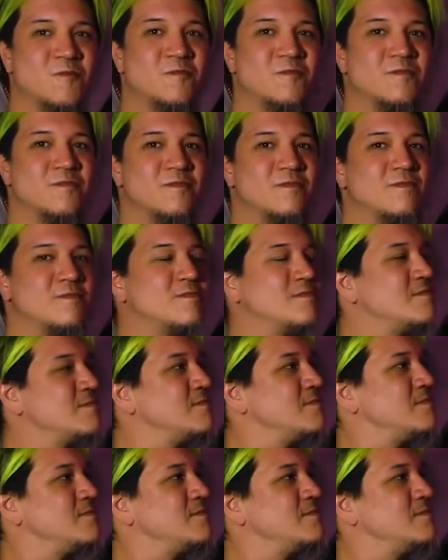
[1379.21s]

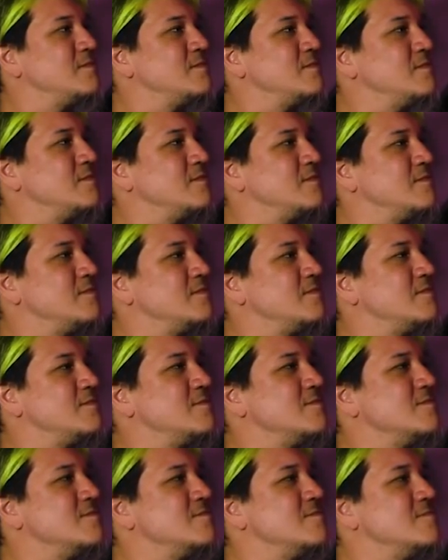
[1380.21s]

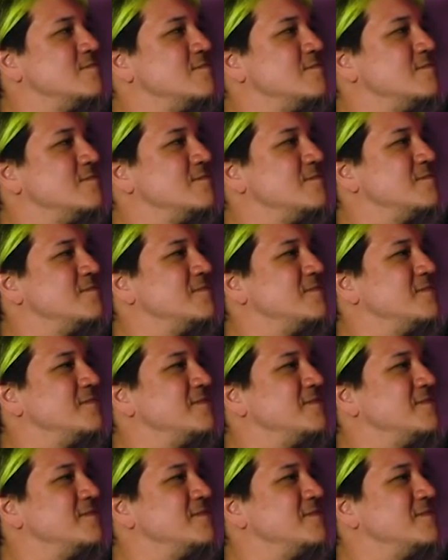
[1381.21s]
[no speech]